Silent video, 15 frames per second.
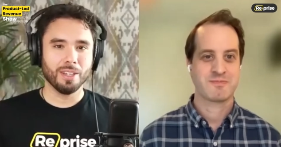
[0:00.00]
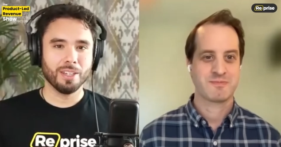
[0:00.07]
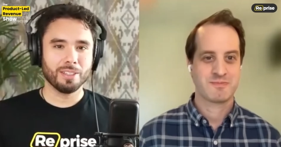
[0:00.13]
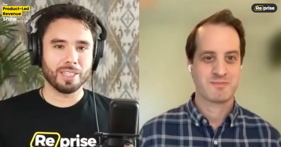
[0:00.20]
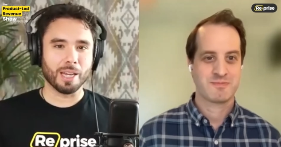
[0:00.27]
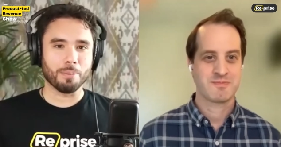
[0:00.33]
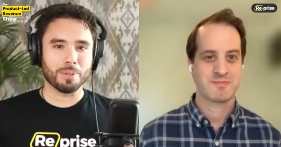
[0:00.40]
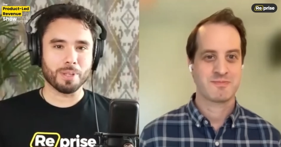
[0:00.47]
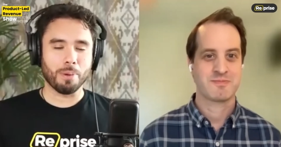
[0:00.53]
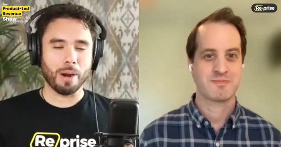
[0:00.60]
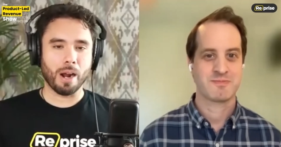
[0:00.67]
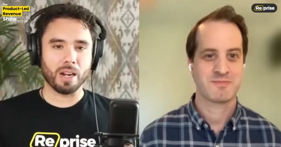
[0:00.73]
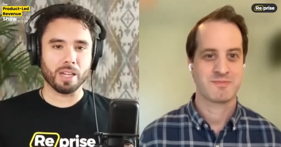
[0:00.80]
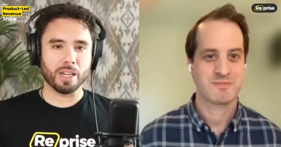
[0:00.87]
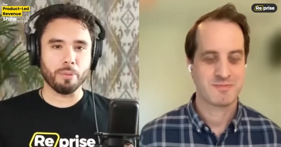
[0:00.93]
Speaker 1: tips that
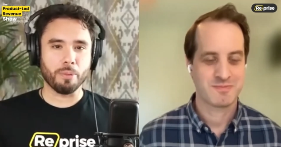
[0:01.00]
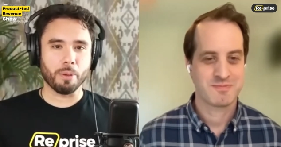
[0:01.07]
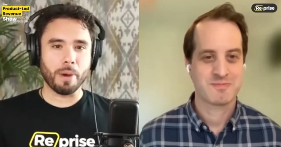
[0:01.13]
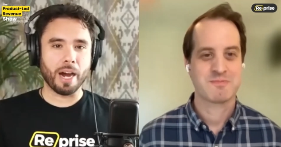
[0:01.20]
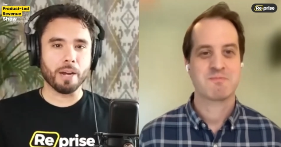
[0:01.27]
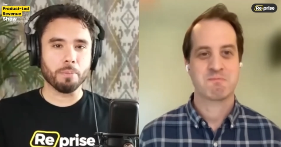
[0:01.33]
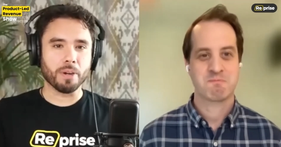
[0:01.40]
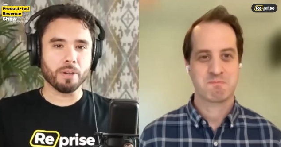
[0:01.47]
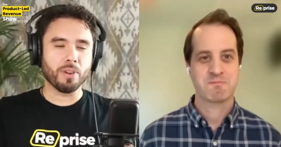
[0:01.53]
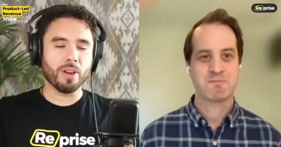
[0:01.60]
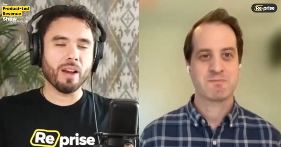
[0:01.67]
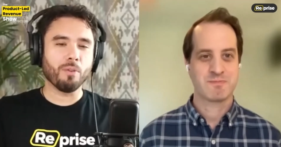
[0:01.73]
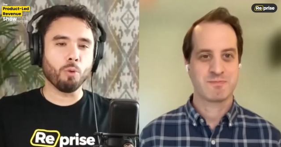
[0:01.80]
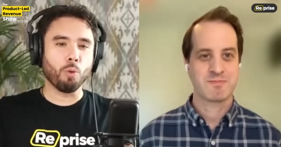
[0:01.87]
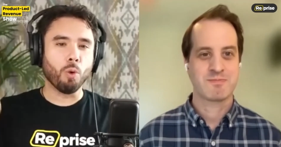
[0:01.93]
probably come to mind but if you
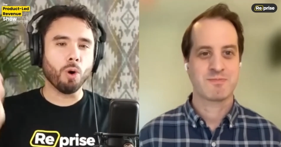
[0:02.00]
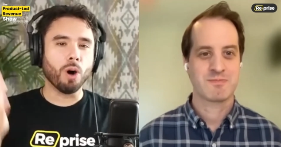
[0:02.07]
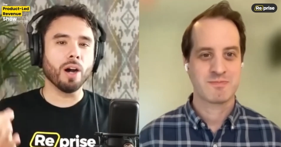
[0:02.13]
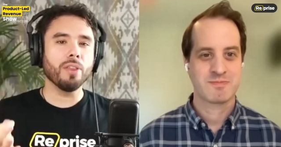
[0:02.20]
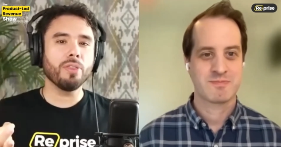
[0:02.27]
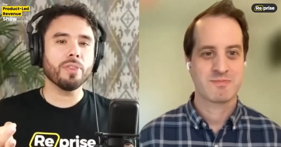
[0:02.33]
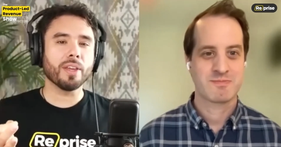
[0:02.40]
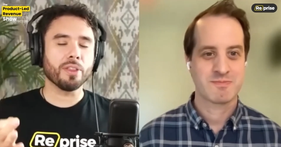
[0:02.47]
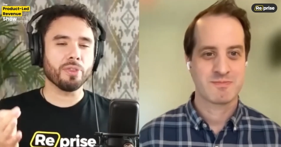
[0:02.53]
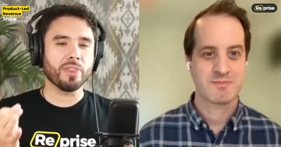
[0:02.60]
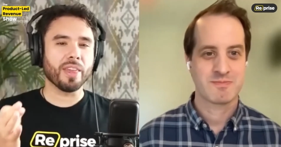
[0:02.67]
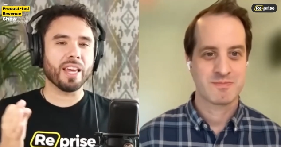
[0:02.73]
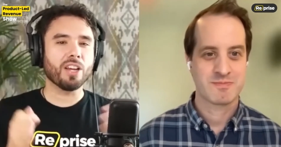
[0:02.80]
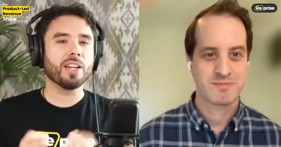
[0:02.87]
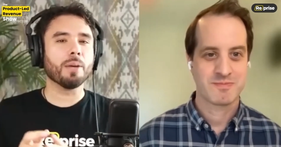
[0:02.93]
have one that they
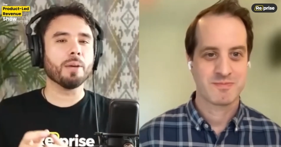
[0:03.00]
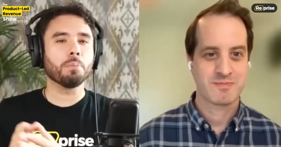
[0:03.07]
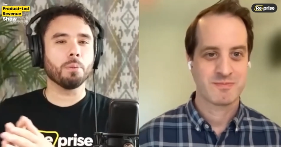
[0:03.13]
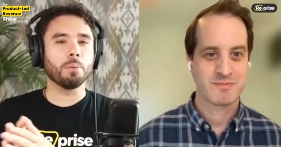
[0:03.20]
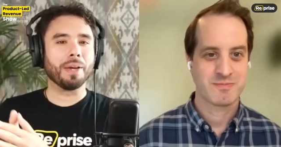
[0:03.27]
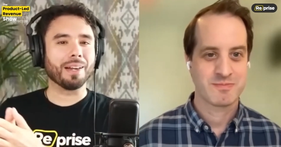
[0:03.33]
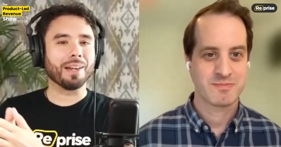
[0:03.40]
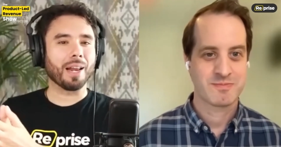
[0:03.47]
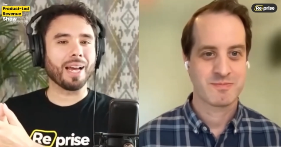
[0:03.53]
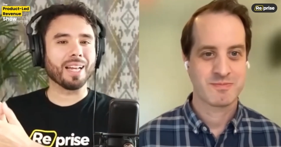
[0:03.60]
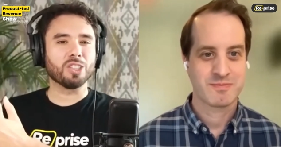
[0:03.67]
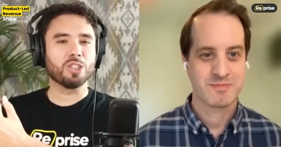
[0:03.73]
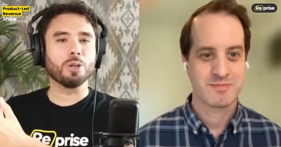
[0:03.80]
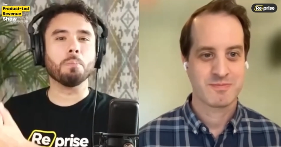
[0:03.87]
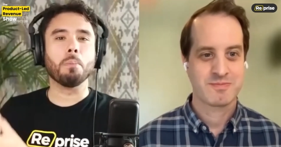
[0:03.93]
could implement like
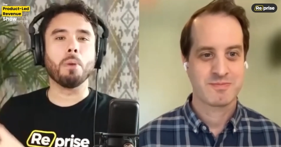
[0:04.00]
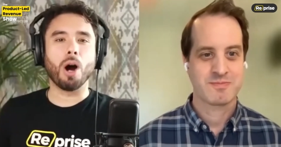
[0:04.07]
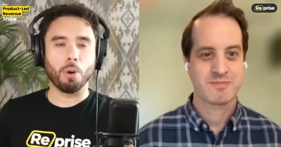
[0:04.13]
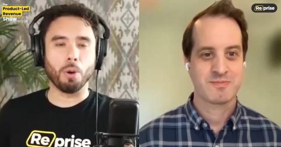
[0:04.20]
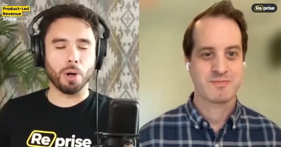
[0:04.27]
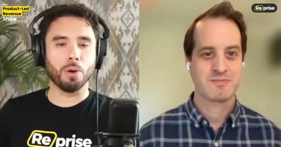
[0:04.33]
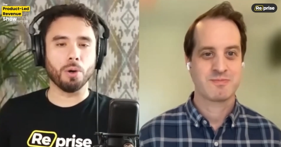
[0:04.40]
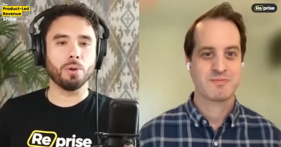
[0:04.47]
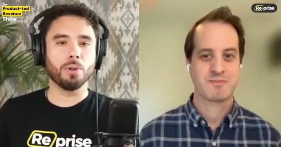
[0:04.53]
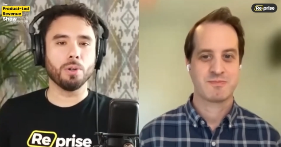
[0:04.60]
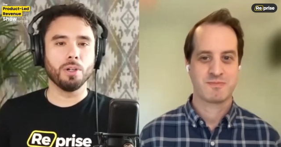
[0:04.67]
tomorrow